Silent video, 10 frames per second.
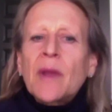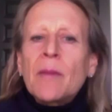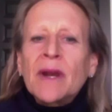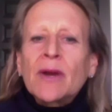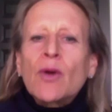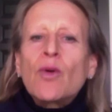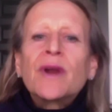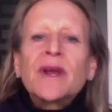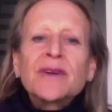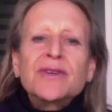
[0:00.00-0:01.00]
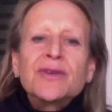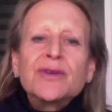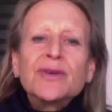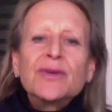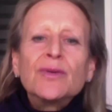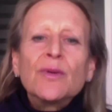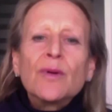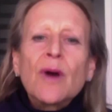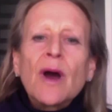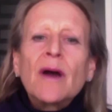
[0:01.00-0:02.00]
But according
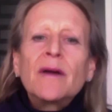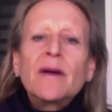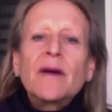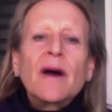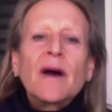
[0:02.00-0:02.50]
to,